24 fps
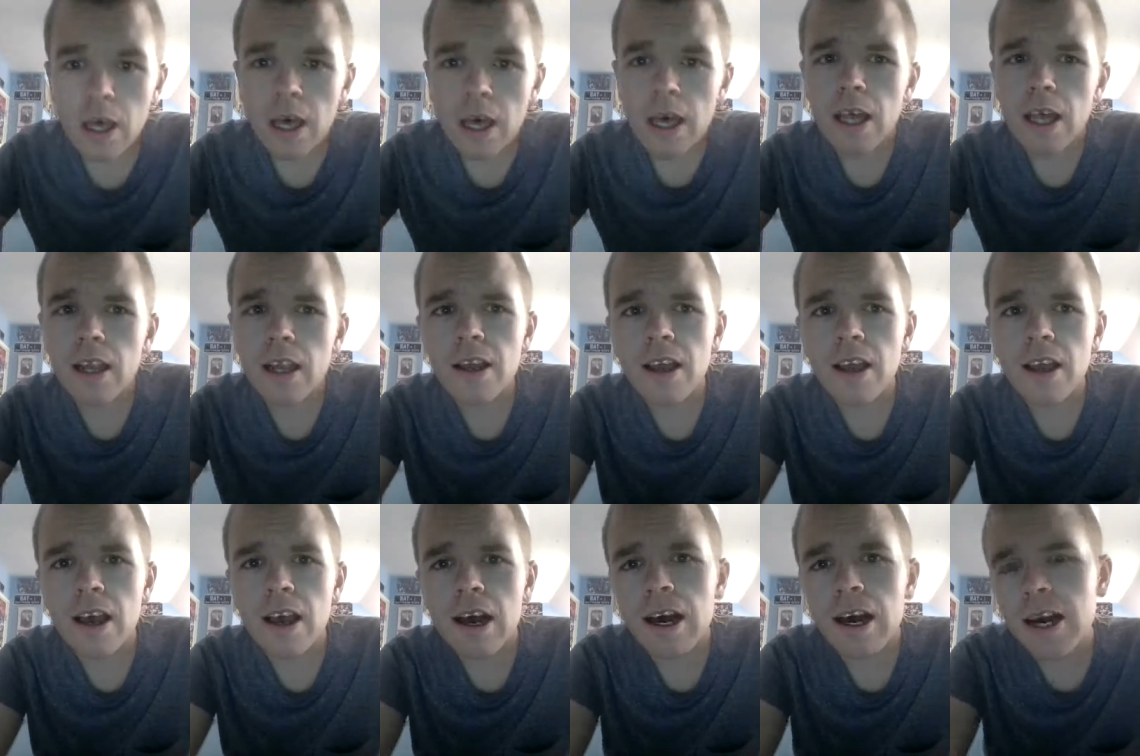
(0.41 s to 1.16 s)
Hello
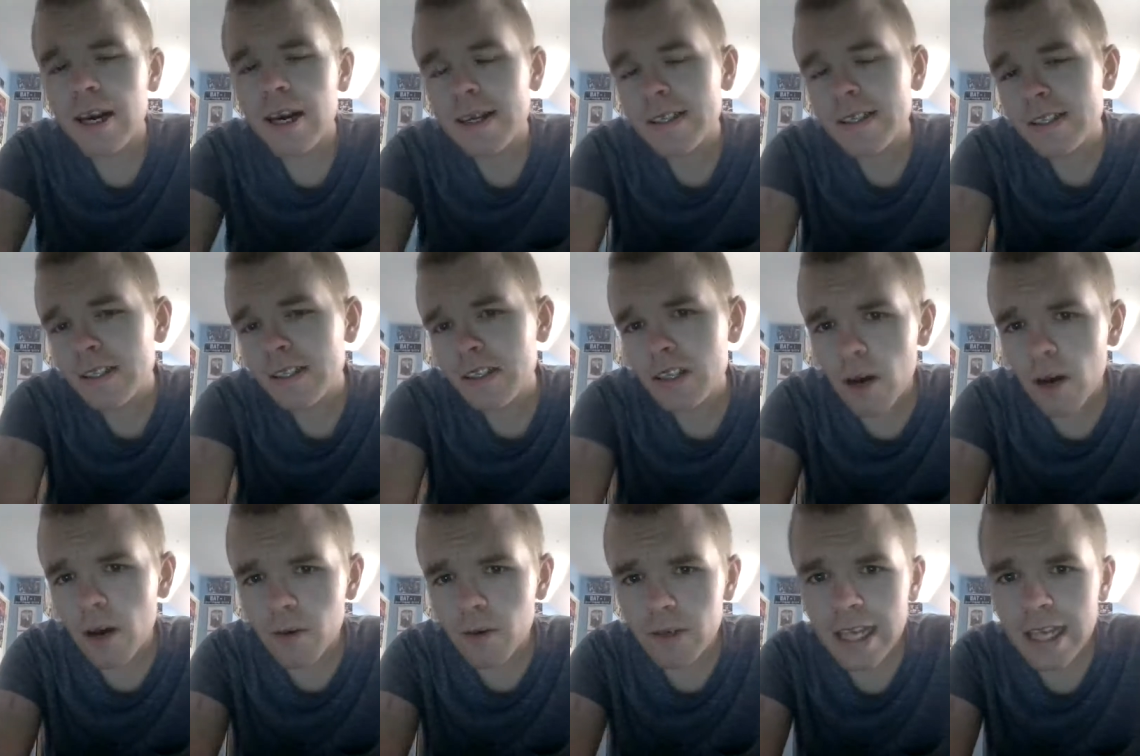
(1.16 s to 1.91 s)
guys,
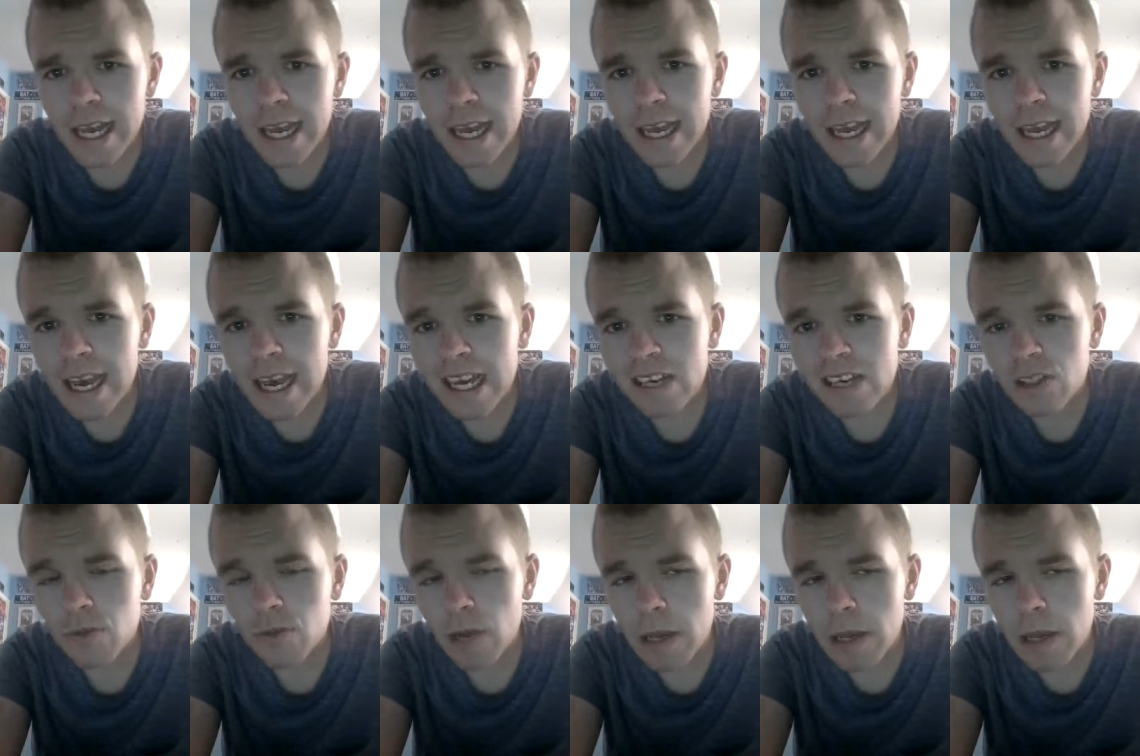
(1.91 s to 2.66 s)
Star Wars
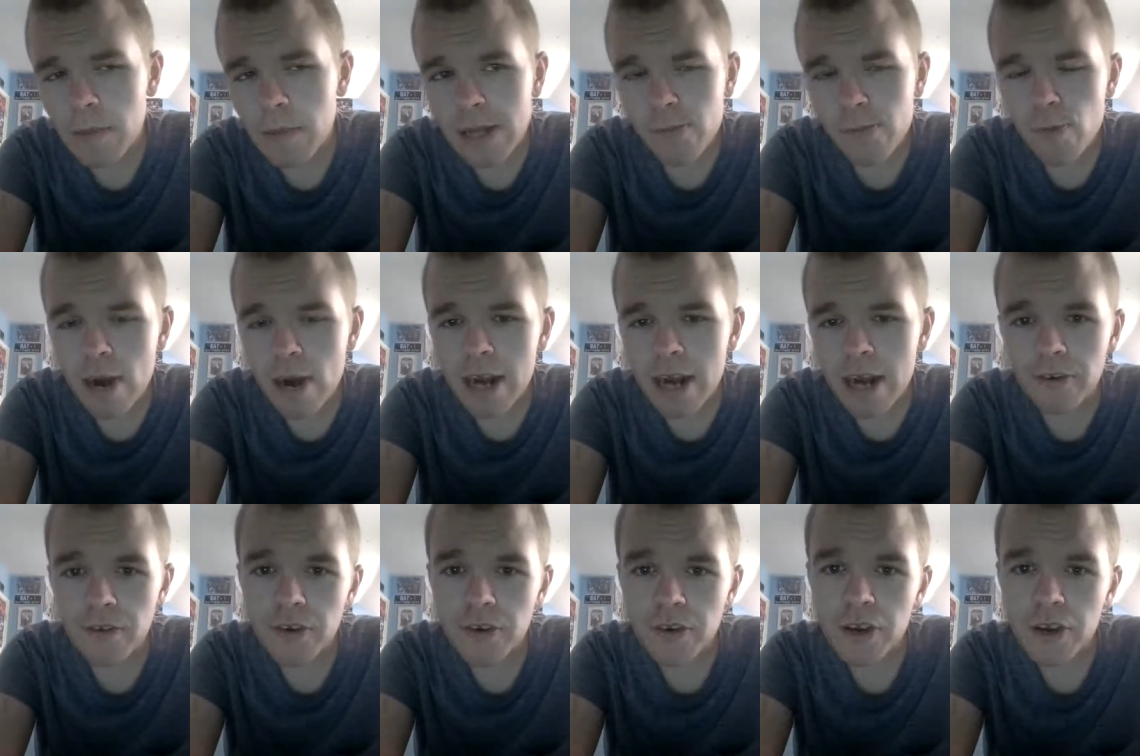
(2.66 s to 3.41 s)
Hangouts. Welcome back to a
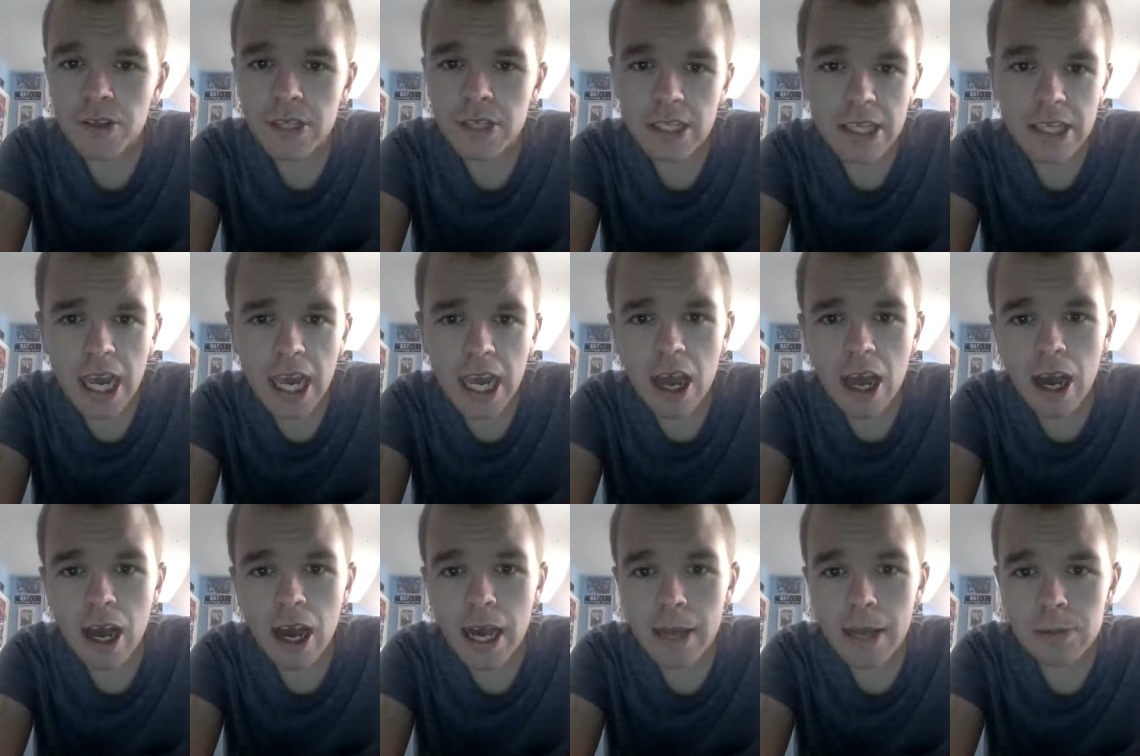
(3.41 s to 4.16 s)
brand new video.
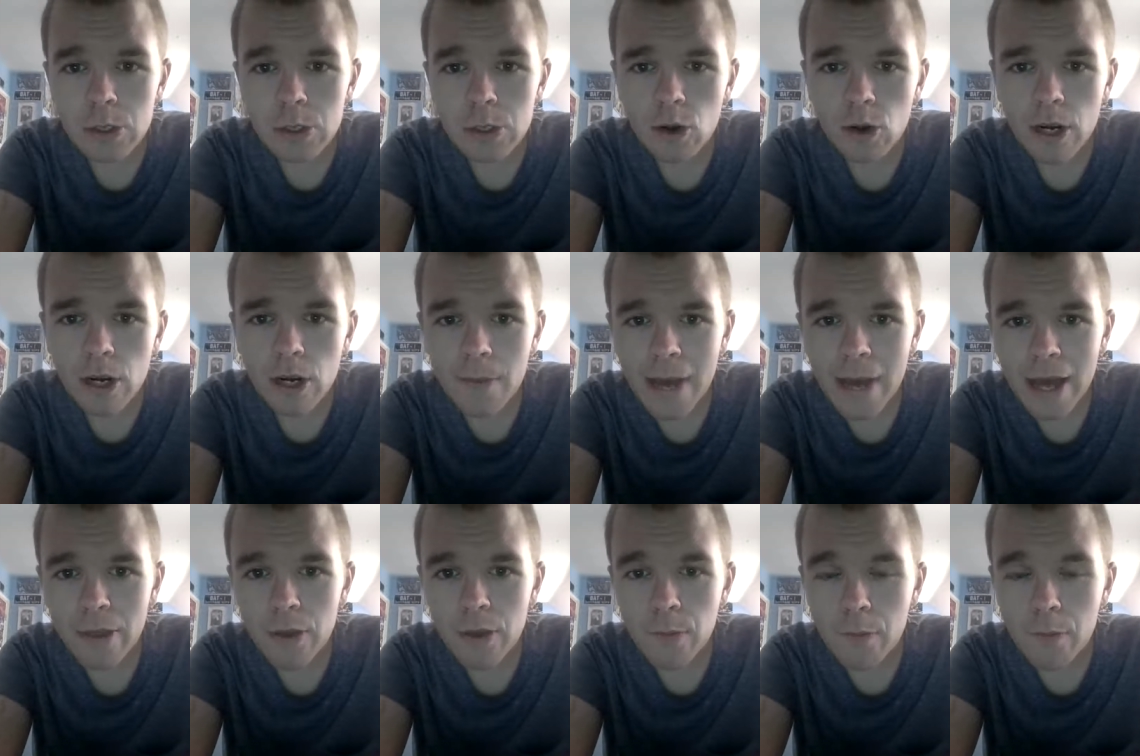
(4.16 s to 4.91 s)
Today I am talking
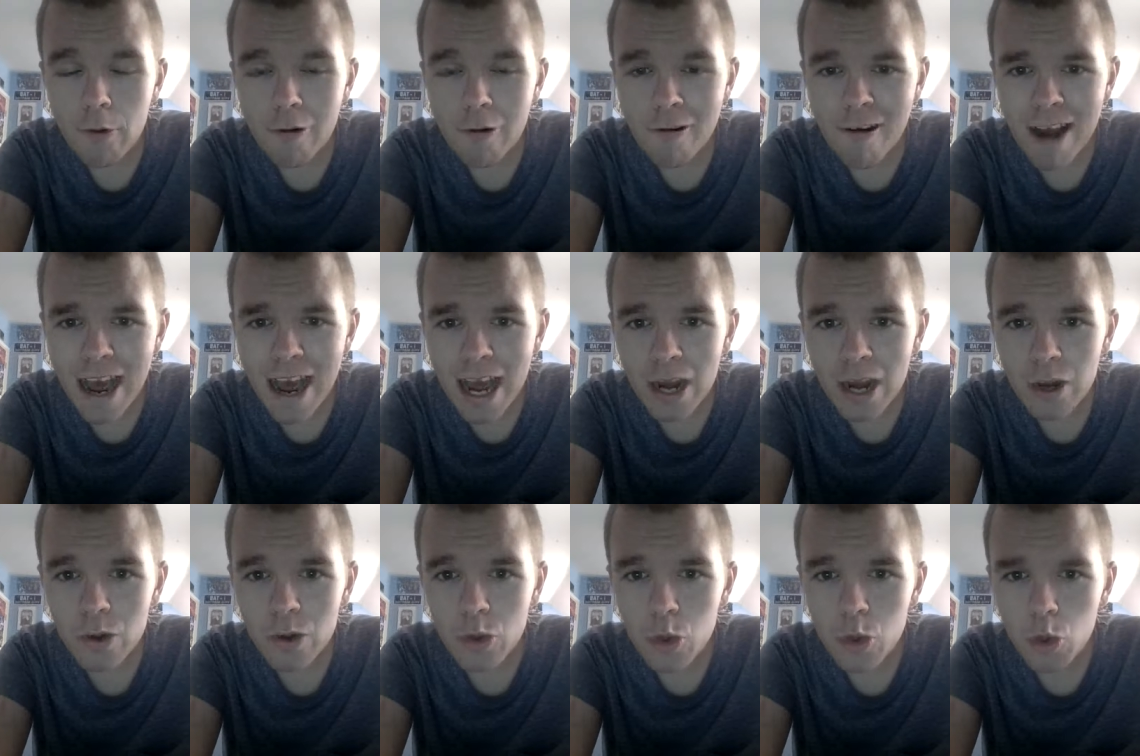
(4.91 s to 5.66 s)
about the
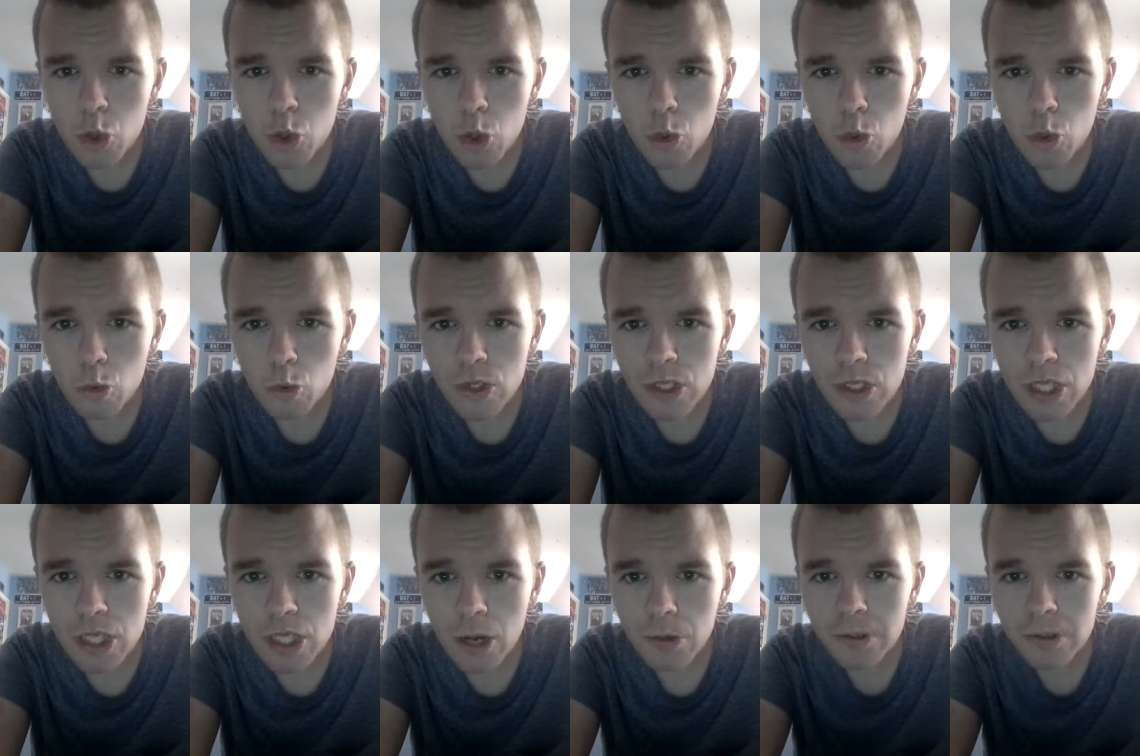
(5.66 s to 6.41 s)
brand new
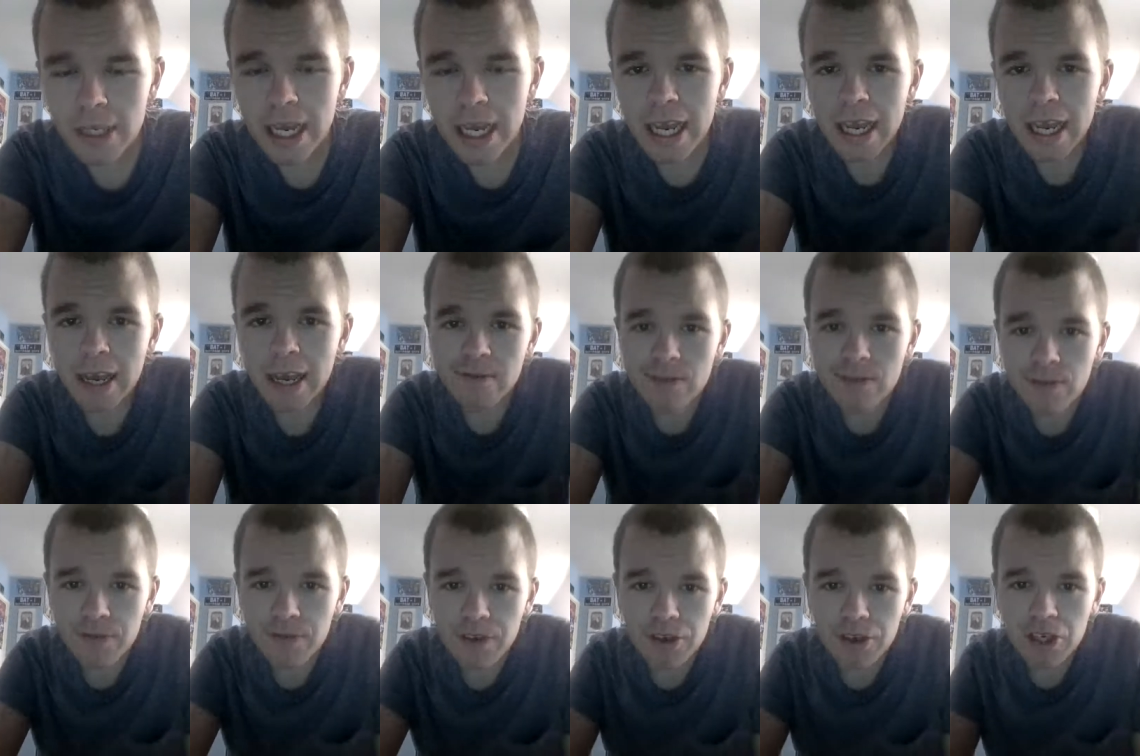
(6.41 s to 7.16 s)
Star Wars
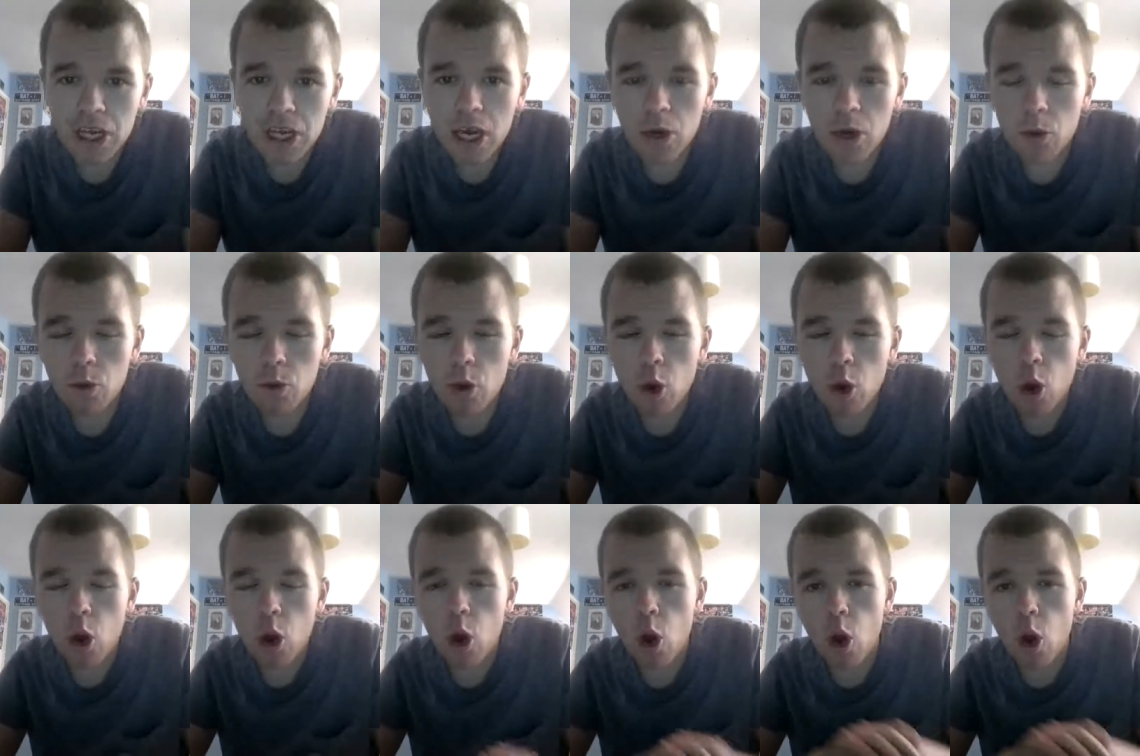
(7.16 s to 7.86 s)
Hangouts video